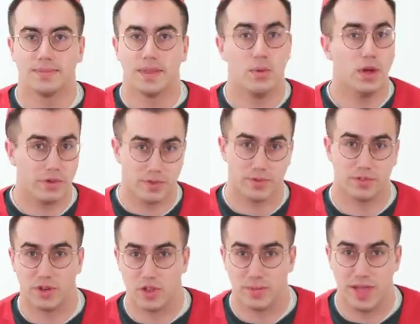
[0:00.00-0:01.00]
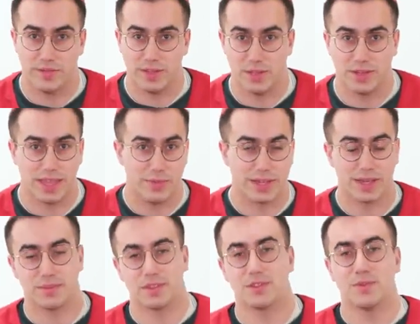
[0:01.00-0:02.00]
Now, one Christmas tradition we have in the UK when it
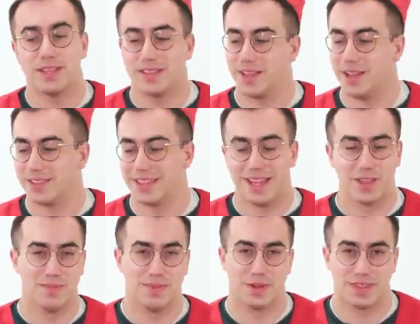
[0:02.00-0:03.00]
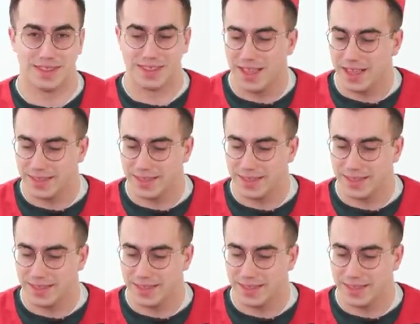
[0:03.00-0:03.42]
comes to sweets are selection boxes.